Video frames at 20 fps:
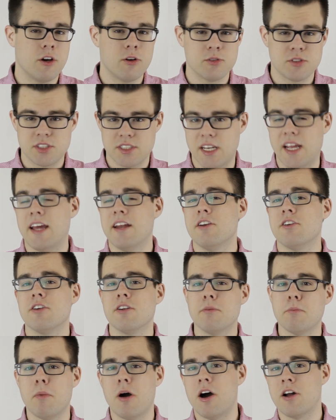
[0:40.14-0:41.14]

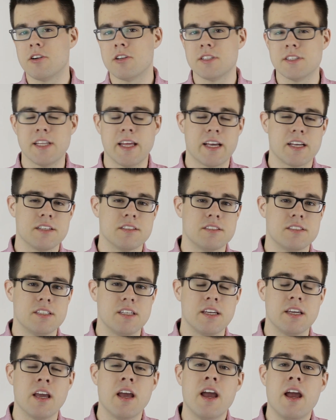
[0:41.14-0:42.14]
standard, modern,
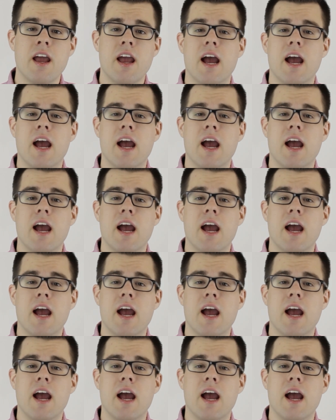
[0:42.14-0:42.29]
legacy,